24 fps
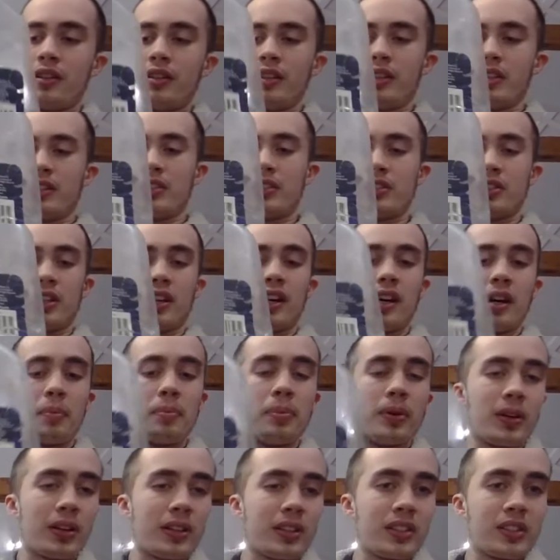This is not a
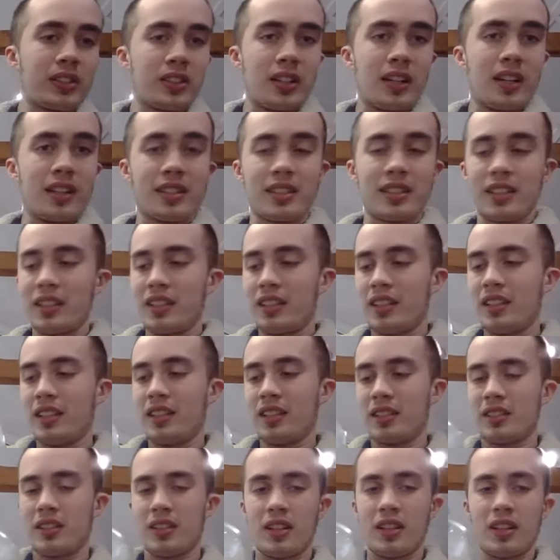book. This is not a CD. This
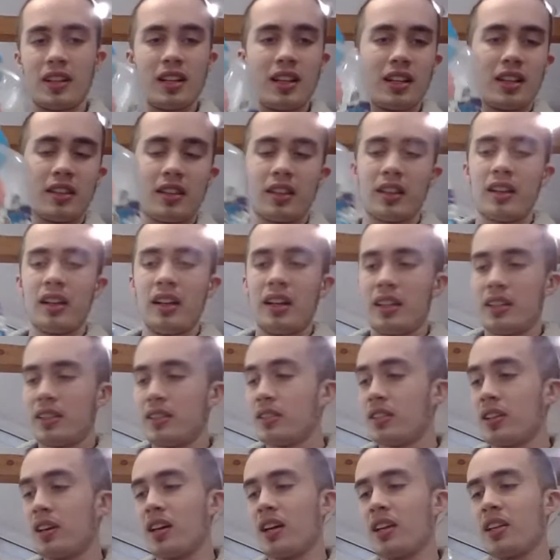is not anything. This is
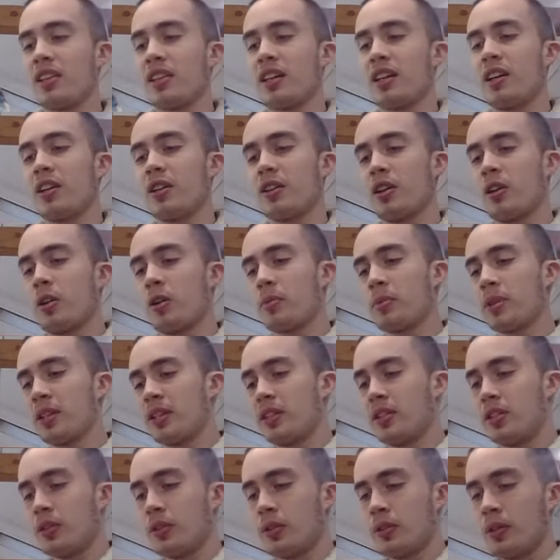not anything I normally
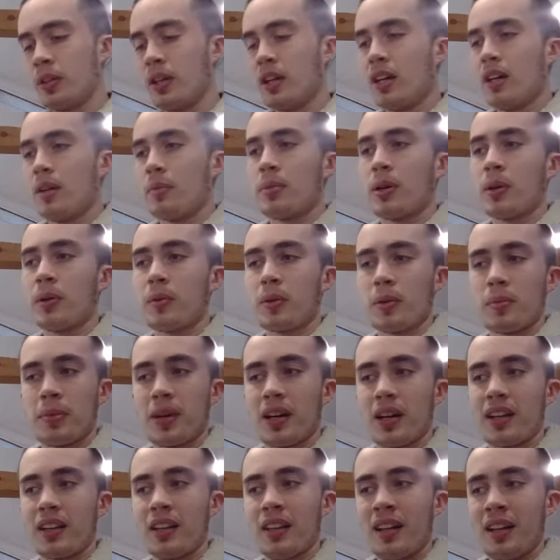do. But with
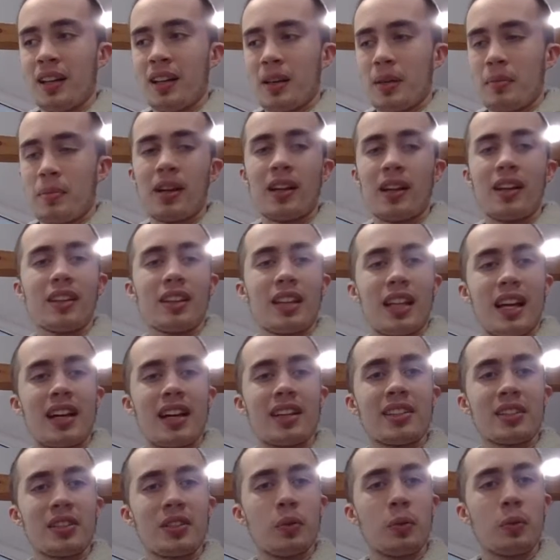my
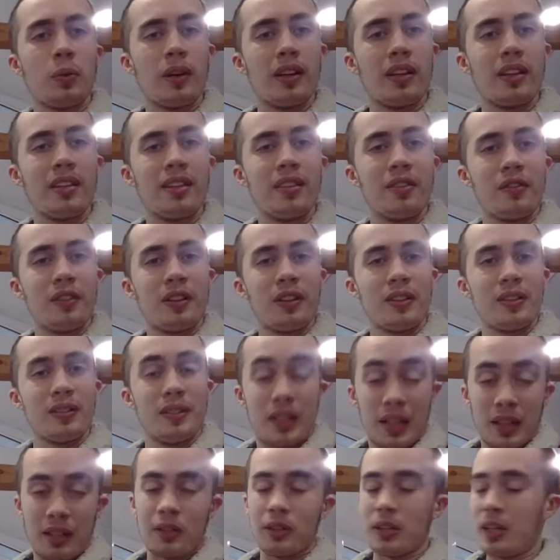last win,
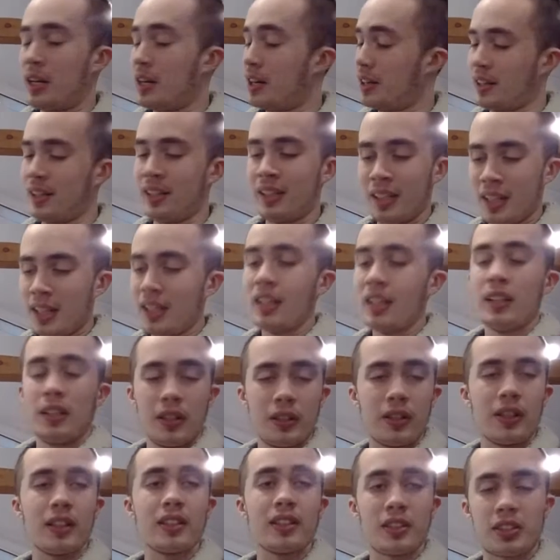oh, you'll
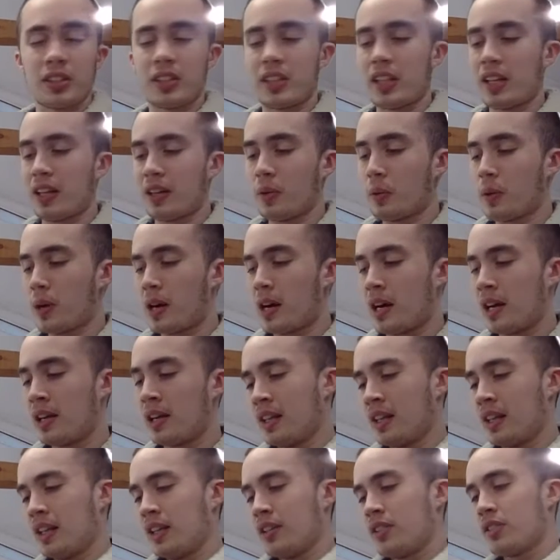understand why.
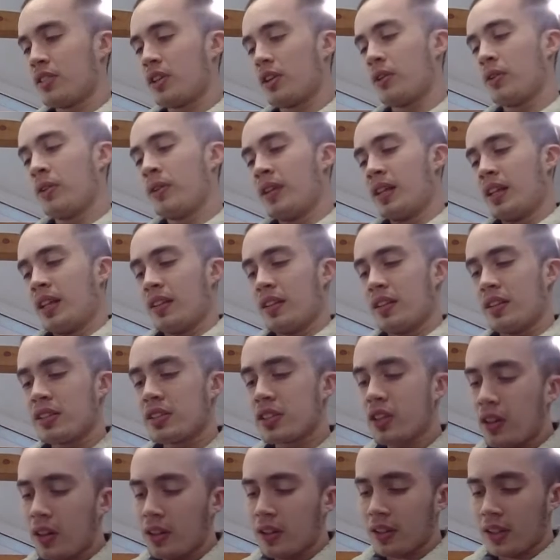So it's
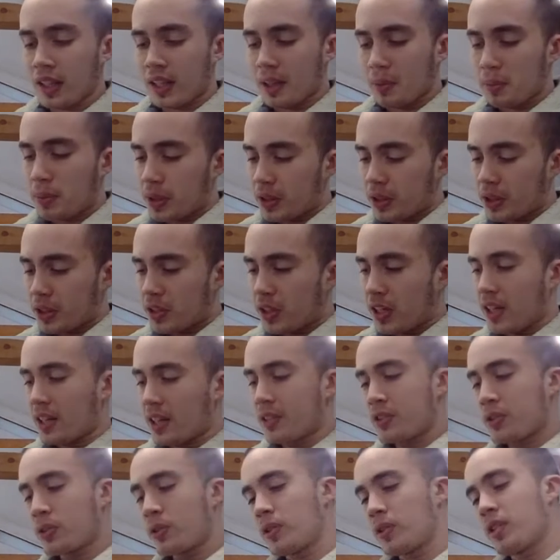all like a bunch of
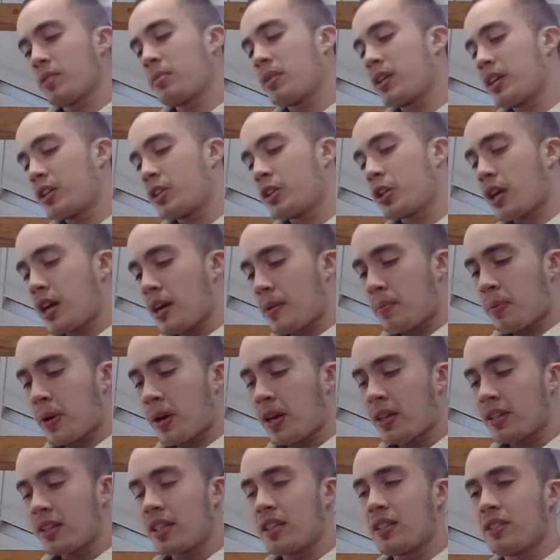dinosaurs. I'm gonna try to
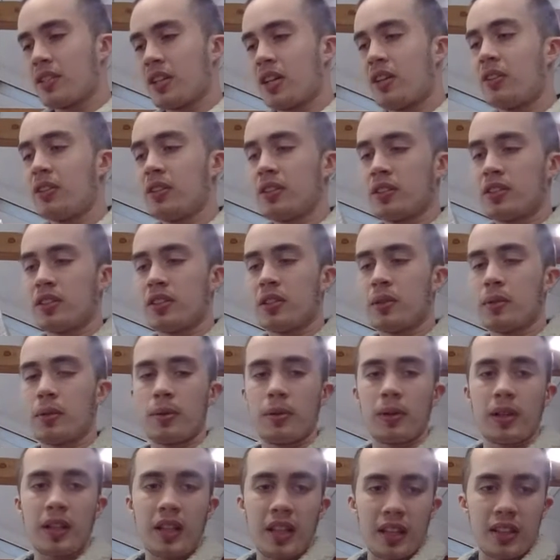part these out and see what we
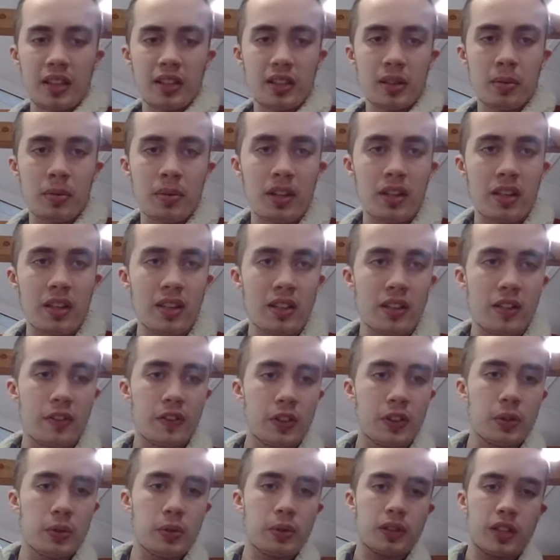get. Some of the
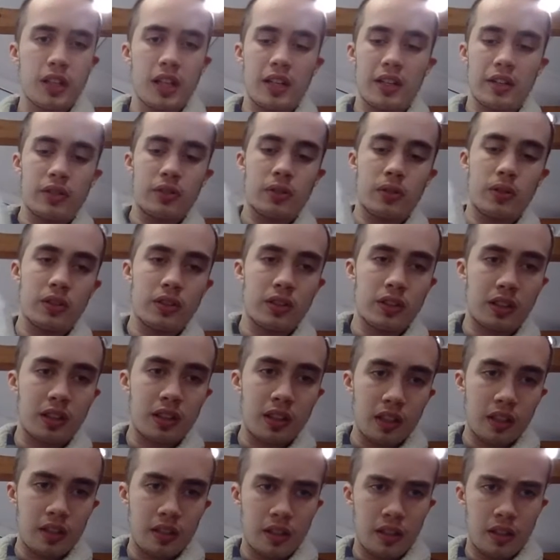individual dinosaurs look like
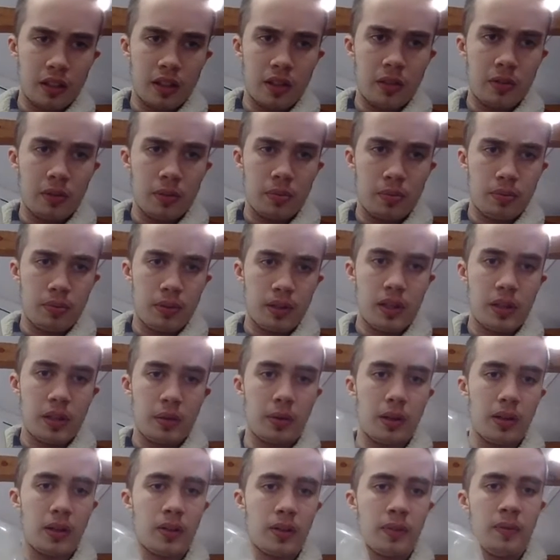they're going pretty
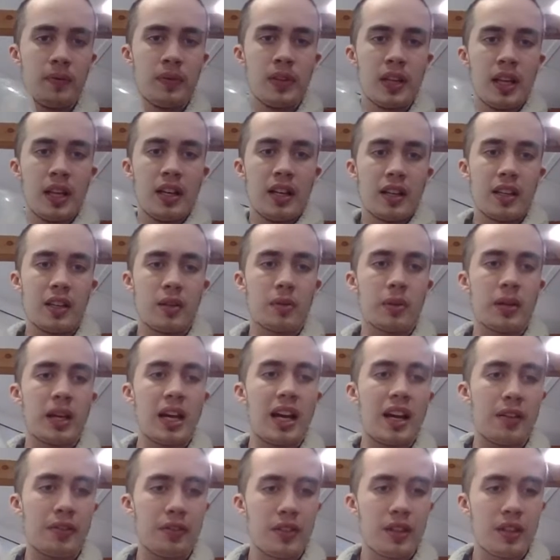well. Then we
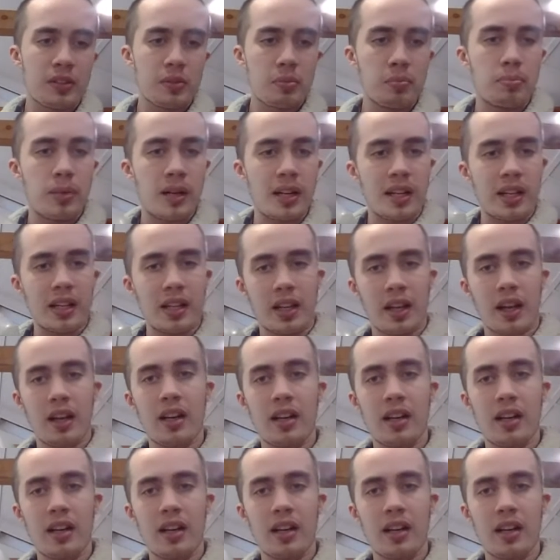have this bucket here.